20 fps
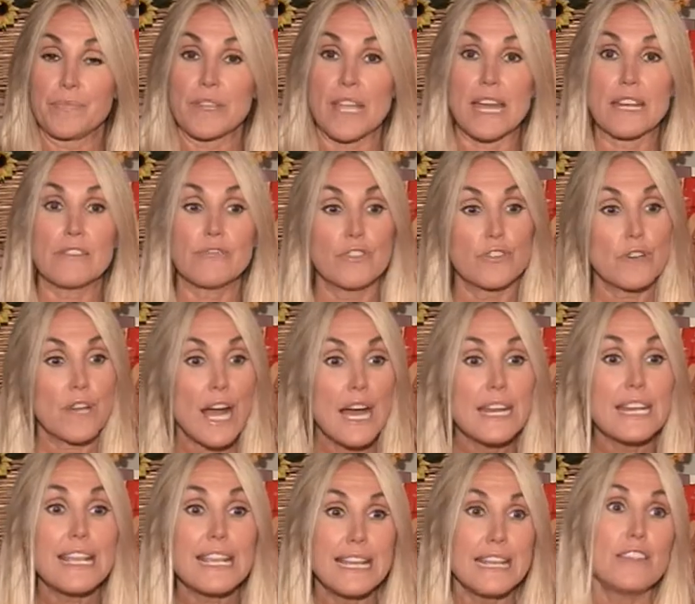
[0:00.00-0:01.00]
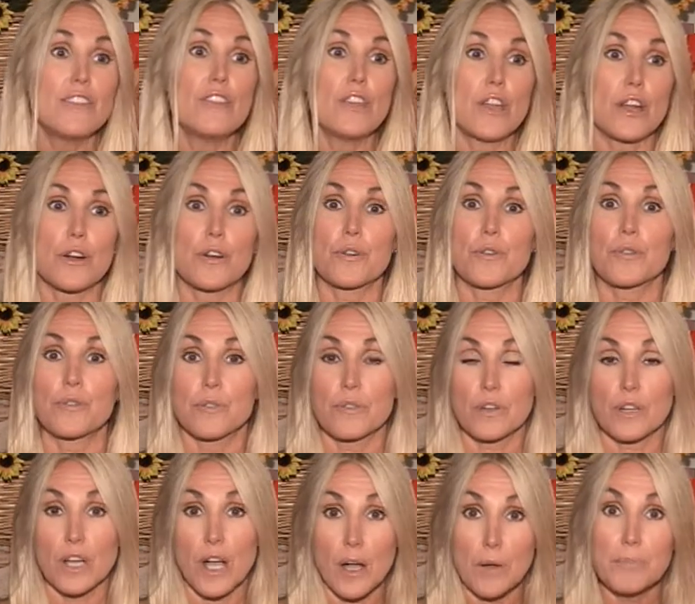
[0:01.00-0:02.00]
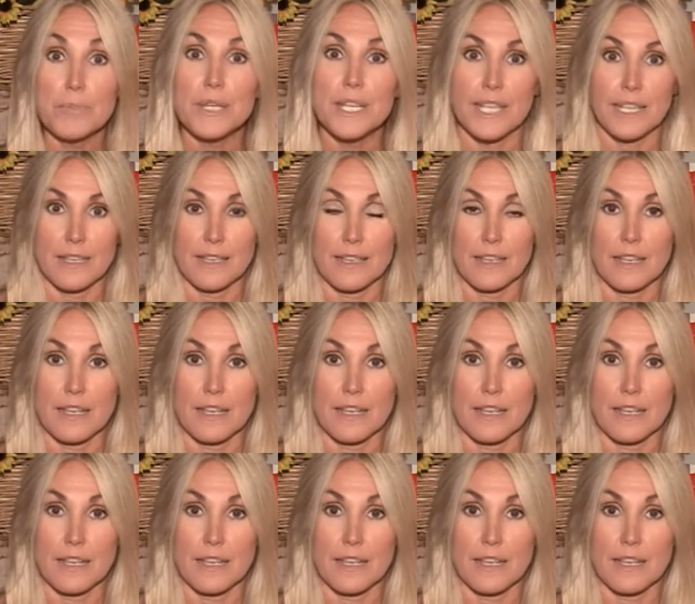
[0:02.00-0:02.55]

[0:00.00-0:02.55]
And if you're not in their company